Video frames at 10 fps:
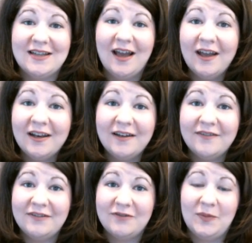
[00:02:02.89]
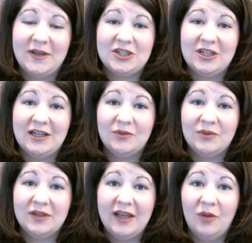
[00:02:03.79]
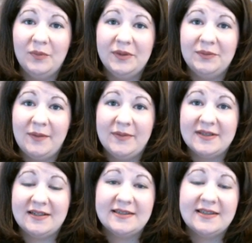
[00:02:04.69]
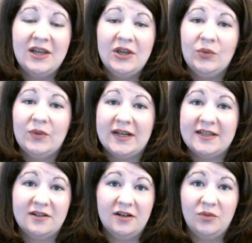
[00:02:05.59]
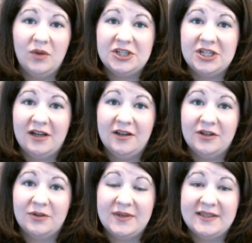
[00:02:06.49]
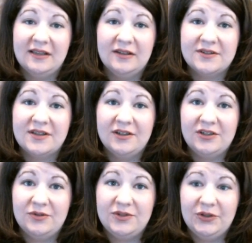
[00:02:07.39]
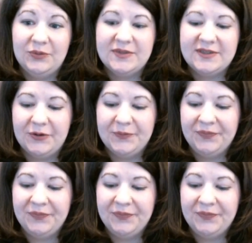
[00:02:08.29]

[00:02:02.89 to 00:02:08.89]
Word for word: ton of information and it really helped build my business when I started watching other resellers on YouTube. So